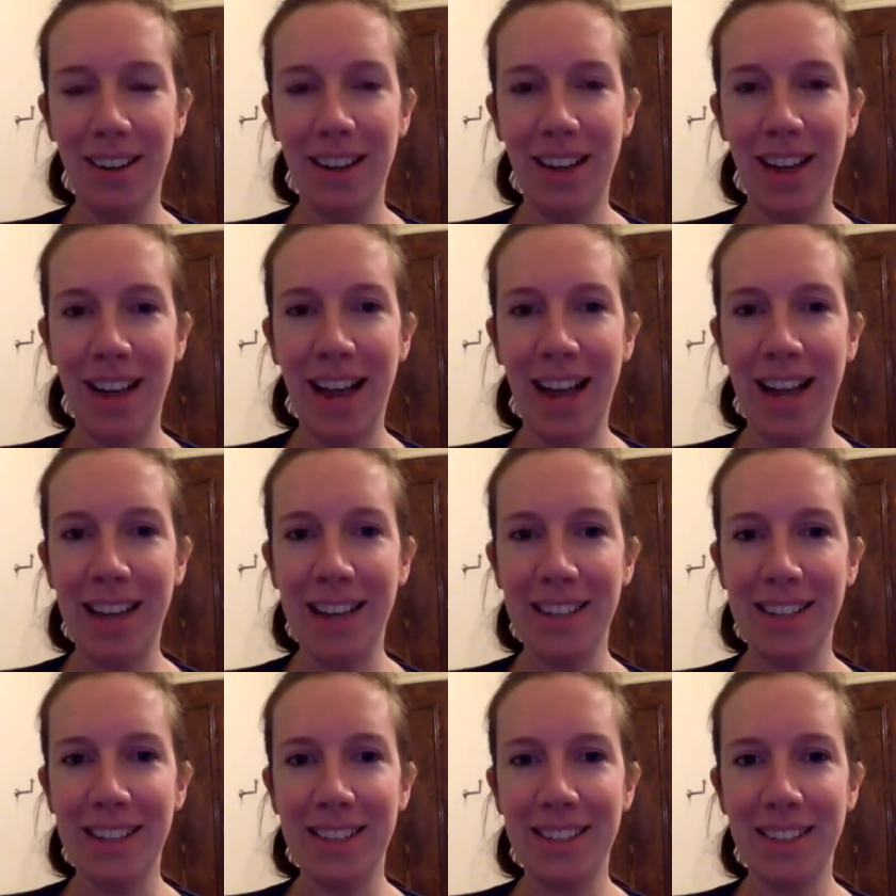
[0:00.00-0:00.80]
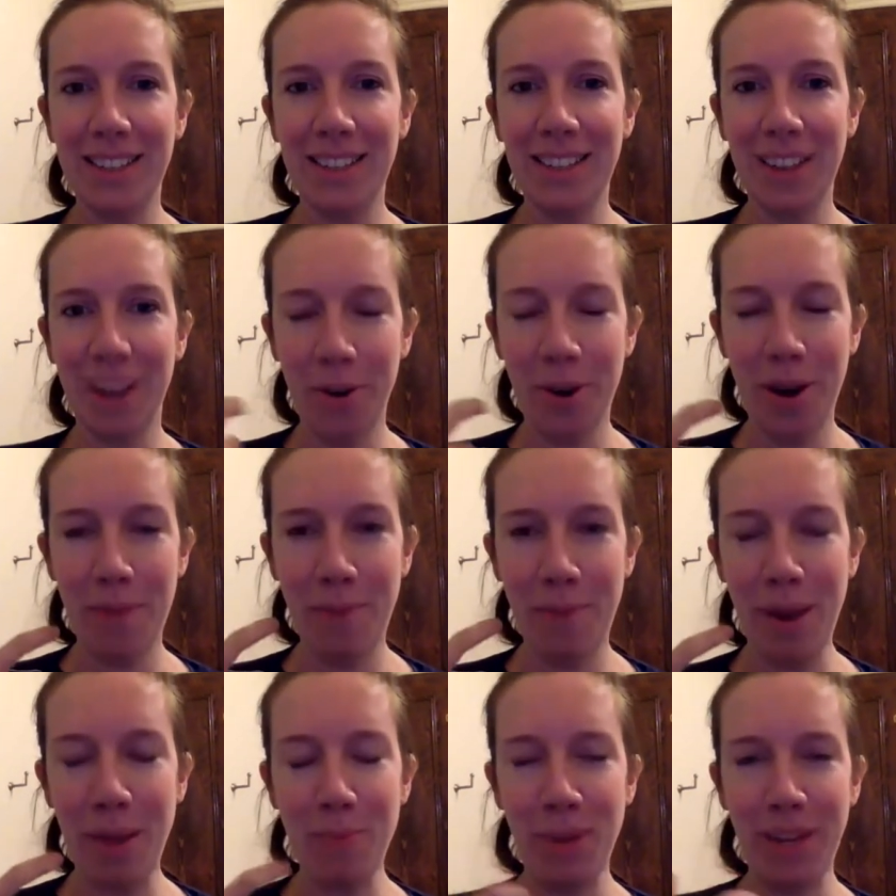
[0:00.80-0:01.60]
And, you know, it
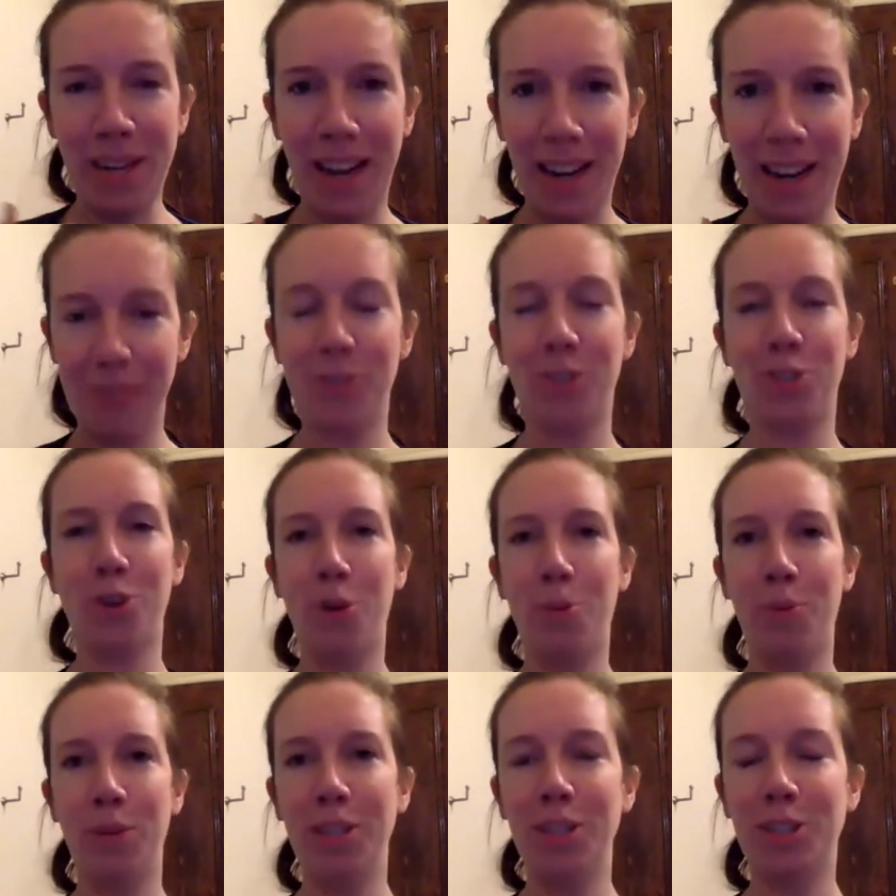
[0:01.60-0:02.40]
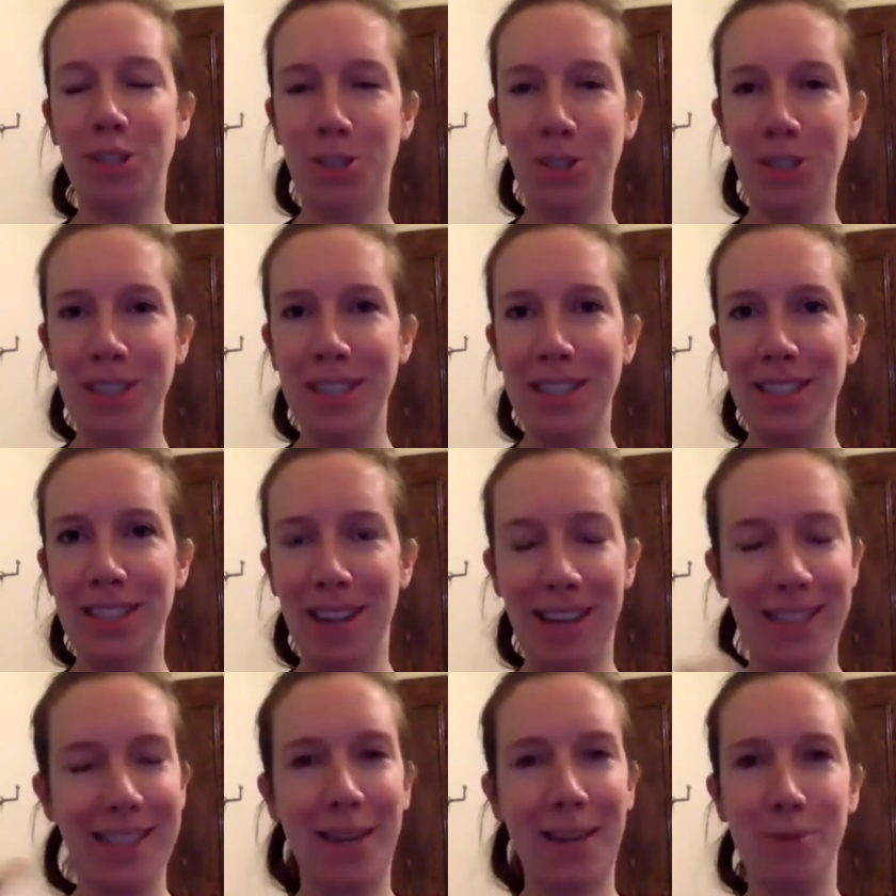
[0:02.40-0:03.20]
made me kind of stop in the street
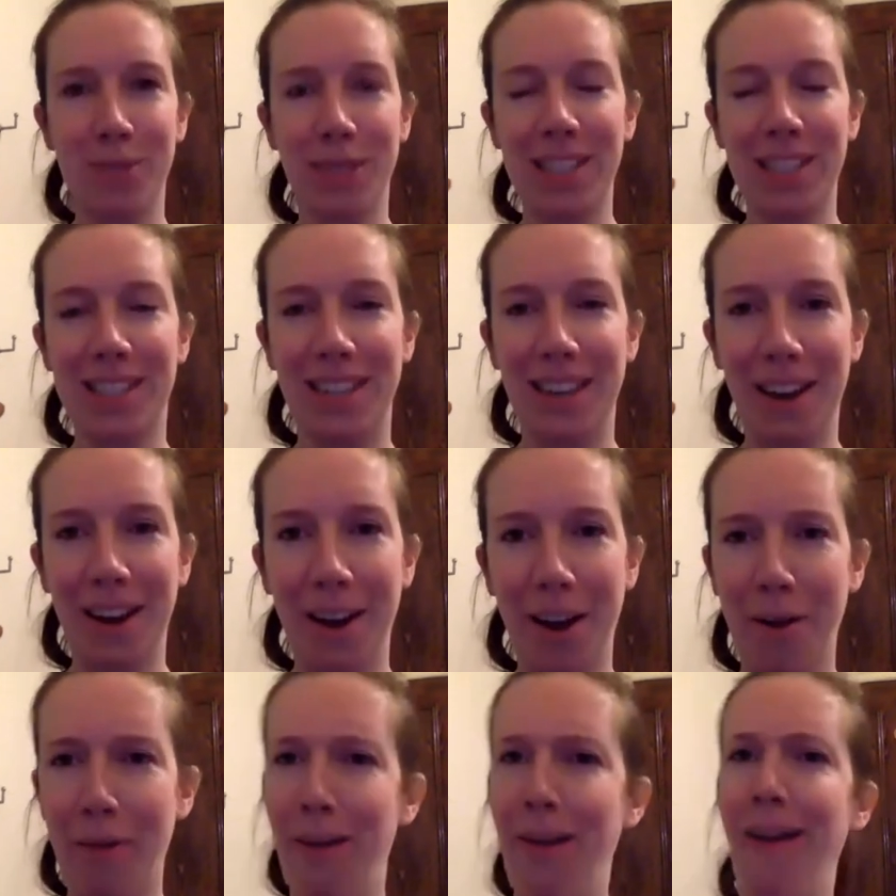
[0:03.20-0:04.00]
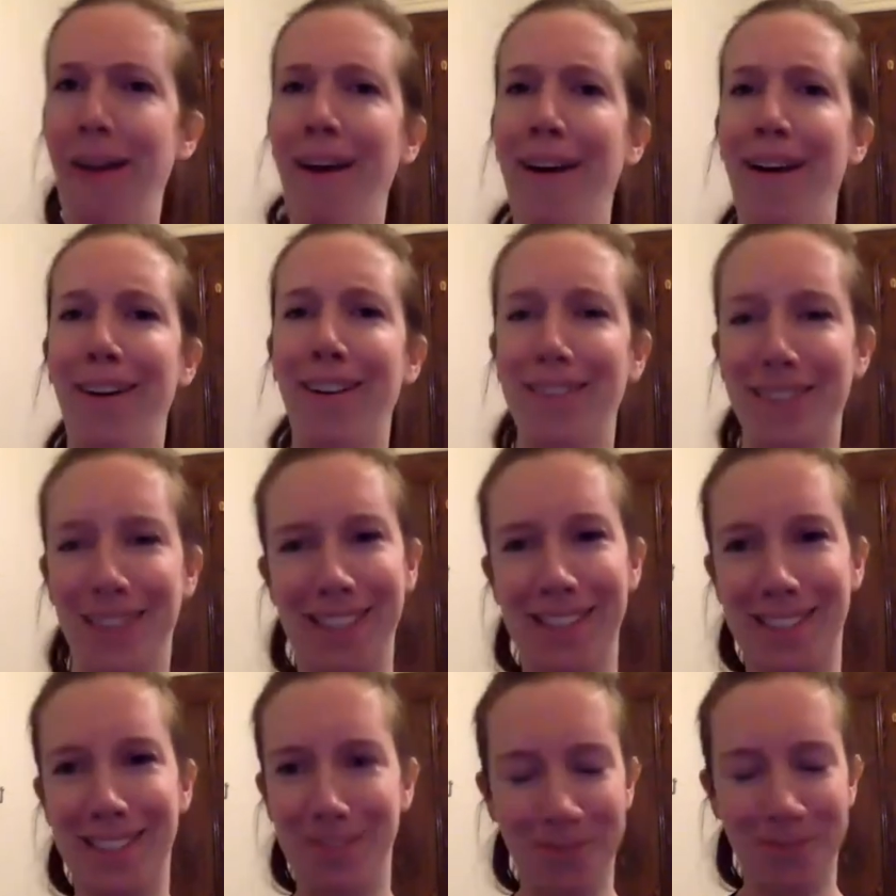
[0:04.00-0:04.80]
as I was listening and go,
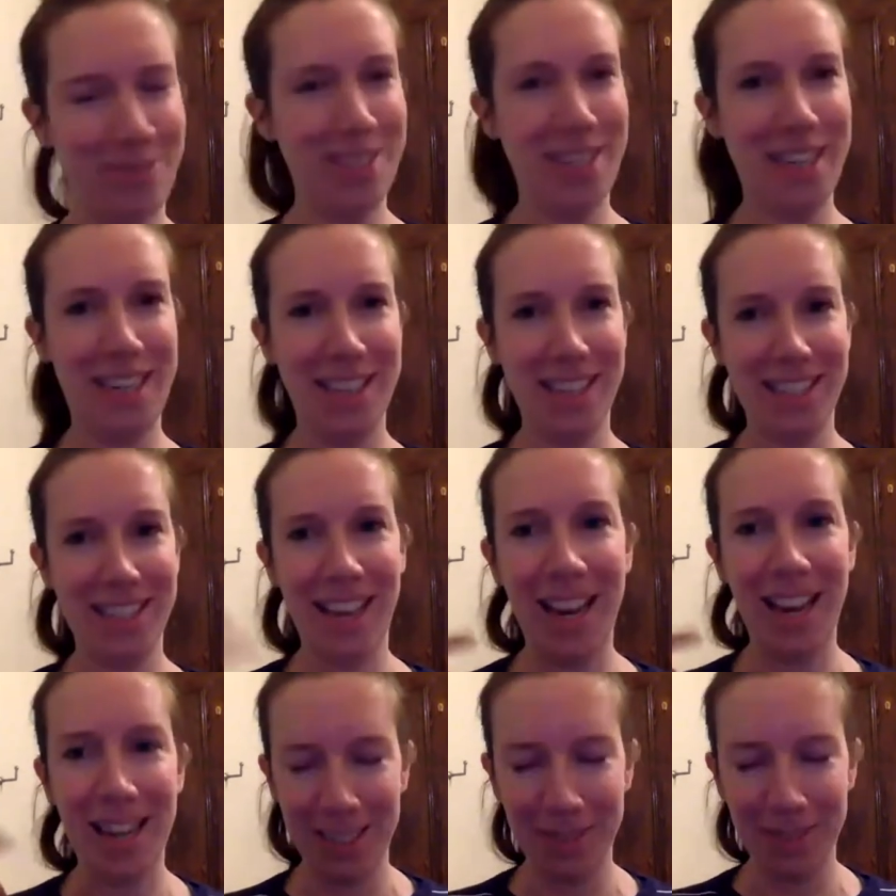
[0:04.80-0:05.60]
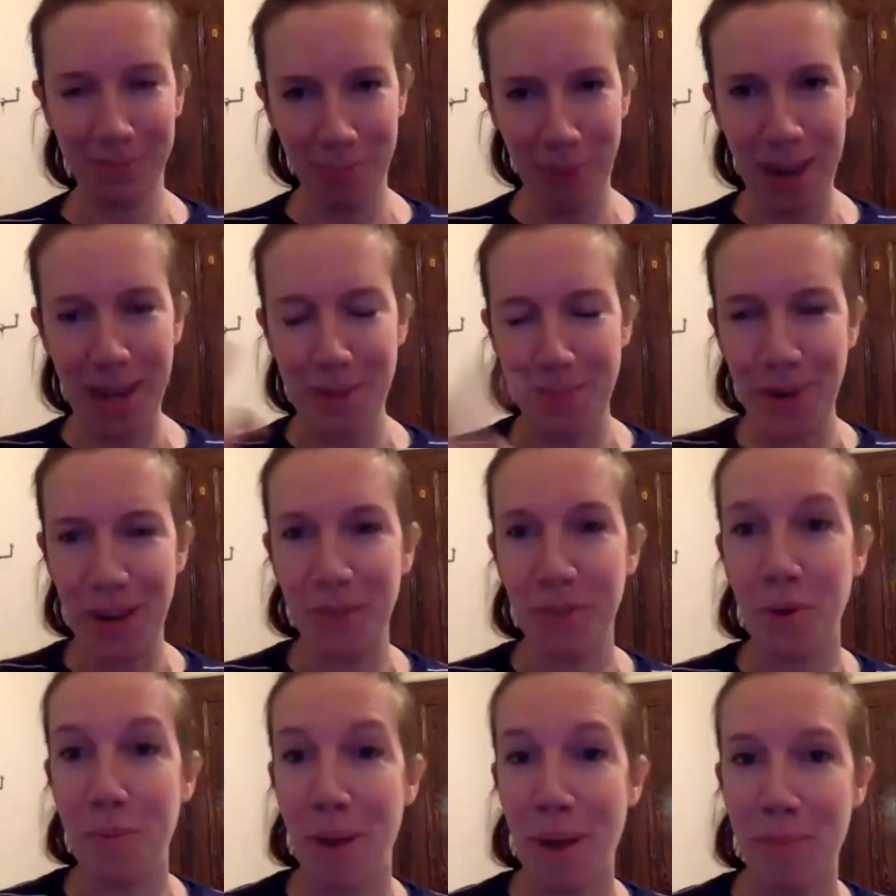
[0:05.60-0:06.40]
that's ridiculous, and made me
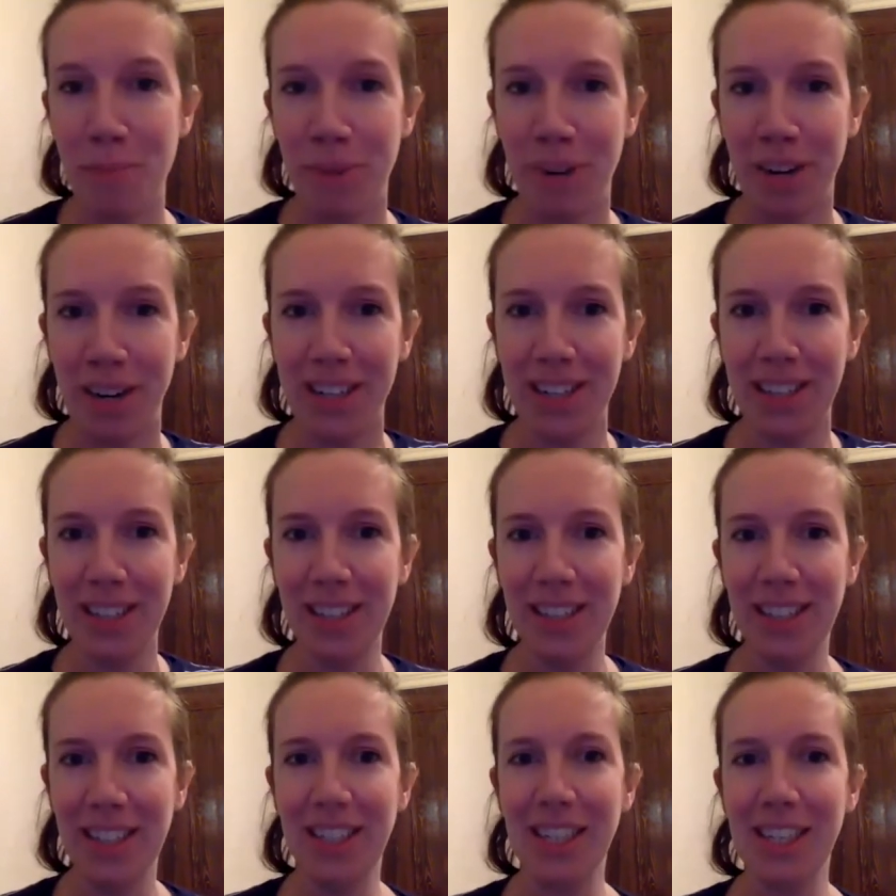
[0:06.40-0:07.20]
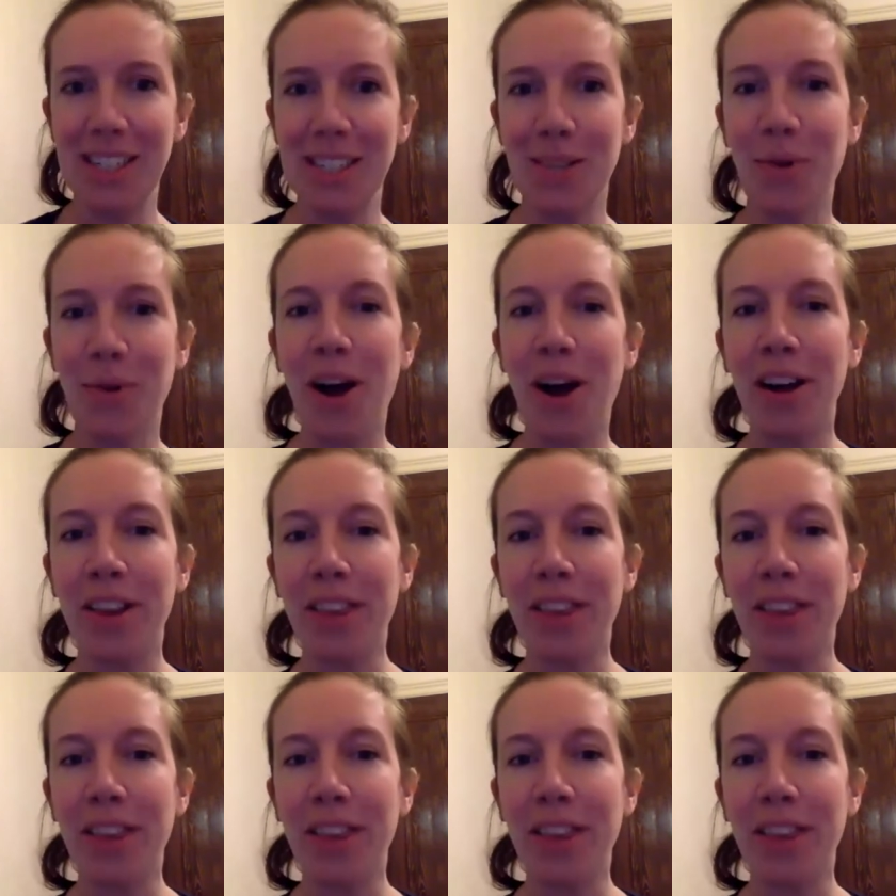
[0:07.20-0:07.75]
remember it. So, are